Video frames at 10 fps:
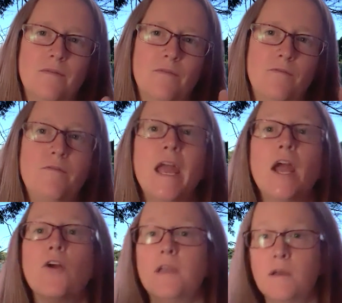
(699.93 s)

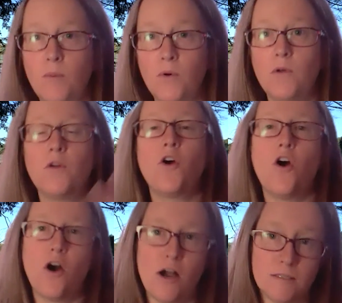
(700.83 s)
variable
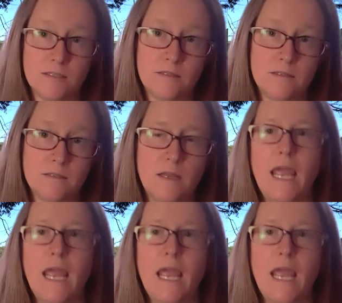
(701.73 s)
costs